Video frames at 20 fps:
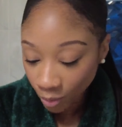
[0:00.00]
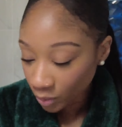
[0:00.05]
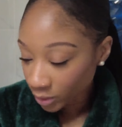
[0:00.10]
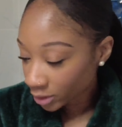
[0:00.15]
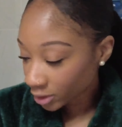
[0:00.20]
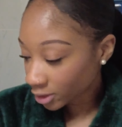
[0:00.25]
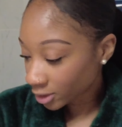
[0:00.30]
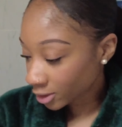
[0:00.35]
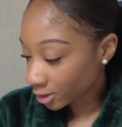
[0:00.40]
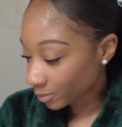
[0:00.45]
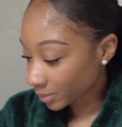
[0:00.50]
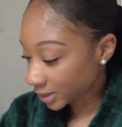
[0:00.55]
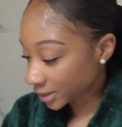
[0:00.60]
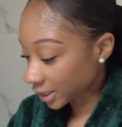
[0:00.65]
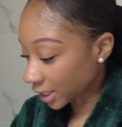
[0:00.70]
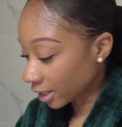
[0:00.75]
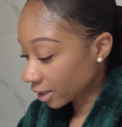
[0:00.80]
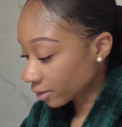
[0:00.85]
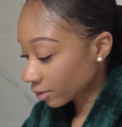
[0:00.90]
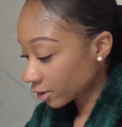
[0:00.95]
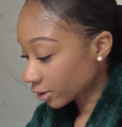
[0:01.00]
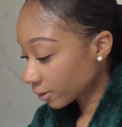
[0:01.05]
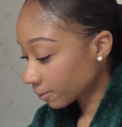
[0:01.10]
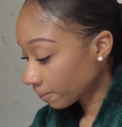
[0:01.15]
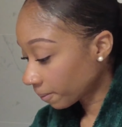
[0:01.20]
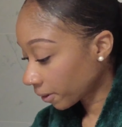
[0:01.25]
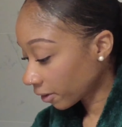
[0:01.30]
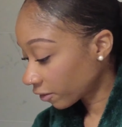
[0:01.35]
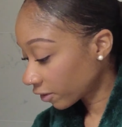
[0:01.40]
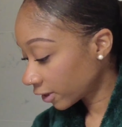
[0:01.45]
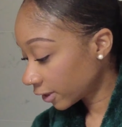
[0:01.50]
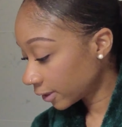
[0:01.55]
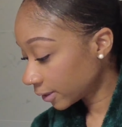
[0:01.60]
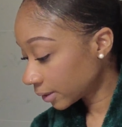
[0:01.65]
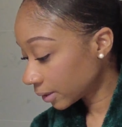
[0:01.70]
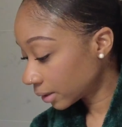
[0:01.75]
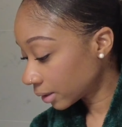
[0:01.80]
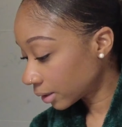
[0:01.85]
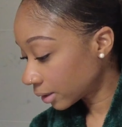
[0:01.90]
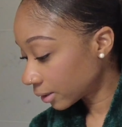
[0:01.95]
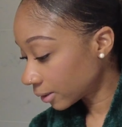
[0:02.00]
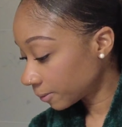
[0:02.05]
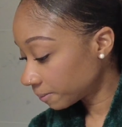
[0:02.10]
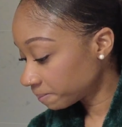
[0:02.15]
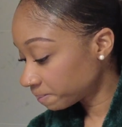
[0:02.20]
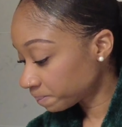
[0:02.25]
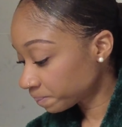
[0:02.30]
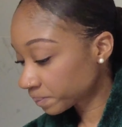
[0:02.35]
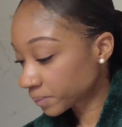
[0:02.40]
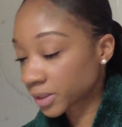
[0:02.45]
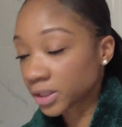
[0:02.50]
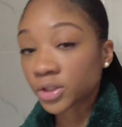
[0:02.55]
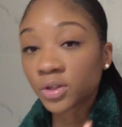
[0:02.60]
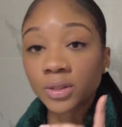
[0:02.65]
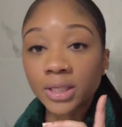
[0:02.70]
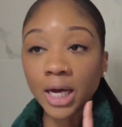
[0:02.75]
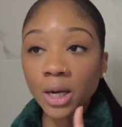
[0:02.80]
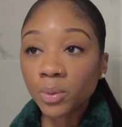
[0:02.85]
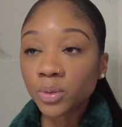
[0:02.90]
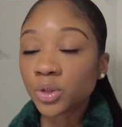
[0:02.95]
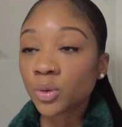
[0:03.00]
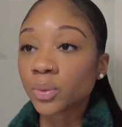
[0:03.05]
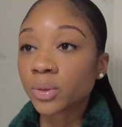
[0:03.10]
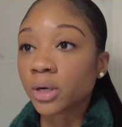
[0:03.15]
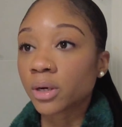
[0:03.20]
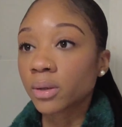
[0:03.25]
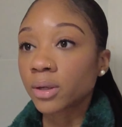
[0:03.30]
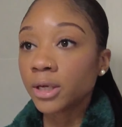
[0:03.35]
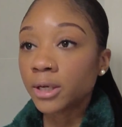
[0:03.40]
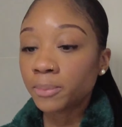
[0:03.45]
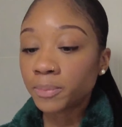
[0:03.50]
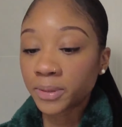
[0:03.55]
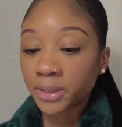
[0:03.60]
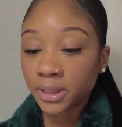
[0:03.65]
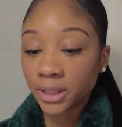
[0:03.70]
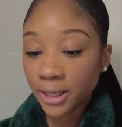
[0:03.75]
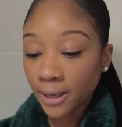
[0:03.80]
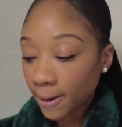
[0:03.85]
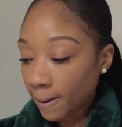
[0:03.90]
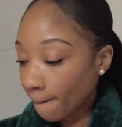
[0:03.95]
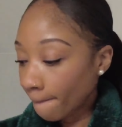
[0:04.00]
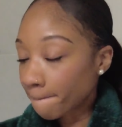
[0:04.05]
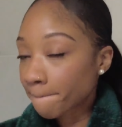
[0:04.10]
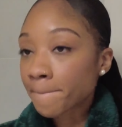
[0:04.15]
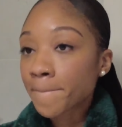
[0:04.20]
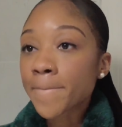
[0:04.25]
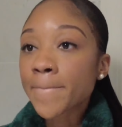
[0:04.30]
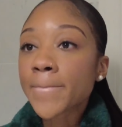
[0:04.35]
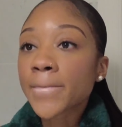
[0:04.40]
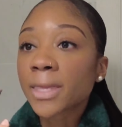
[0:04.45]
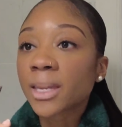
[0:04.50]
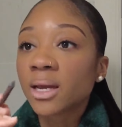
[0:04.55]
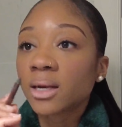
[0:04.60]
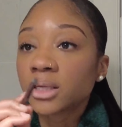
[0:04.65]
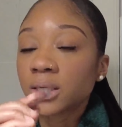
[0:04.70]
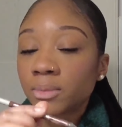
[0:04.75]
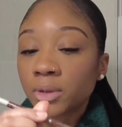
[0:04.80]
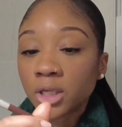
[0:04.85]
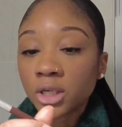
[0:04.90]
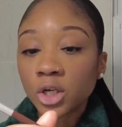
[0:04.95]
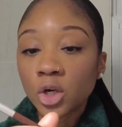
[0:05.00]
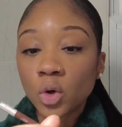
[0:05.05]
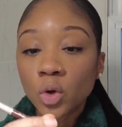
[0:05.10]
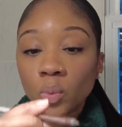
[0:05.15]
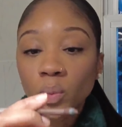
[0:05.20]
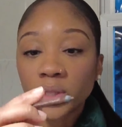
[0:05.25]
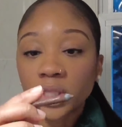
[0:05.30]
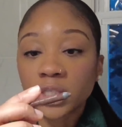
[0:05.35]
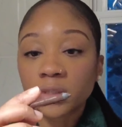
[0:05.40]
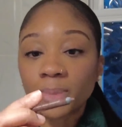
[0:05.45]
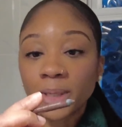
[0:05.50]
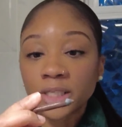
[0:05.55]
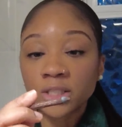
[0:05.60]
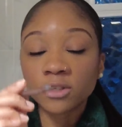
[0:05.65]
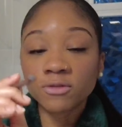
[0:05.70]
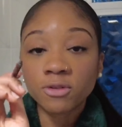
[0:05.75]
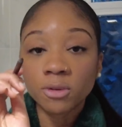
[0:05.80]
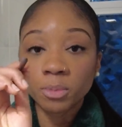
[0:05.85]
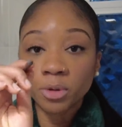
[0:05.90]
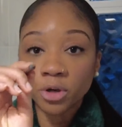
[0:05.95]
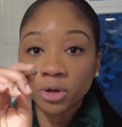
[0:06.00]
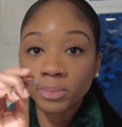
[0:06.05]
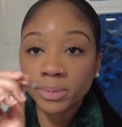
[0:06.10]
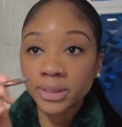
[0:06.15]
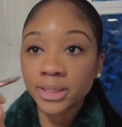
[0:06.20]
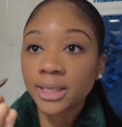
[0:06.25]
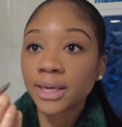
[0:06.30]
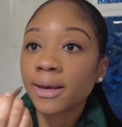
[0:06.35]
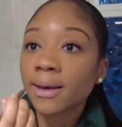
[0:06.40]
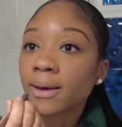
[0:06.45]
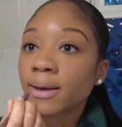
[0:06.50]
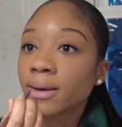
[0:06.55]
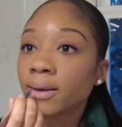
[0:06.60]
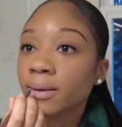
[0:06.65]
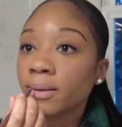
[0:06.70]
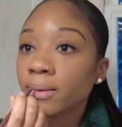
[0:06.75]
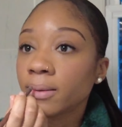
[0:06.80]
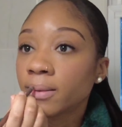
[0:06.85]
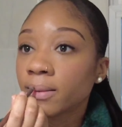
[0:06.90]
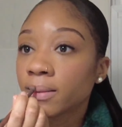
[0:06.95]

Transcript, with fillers: with the mascara. All right, um, so now we're doing our lips. I'm gonna go in with this pencil from Urban Decay.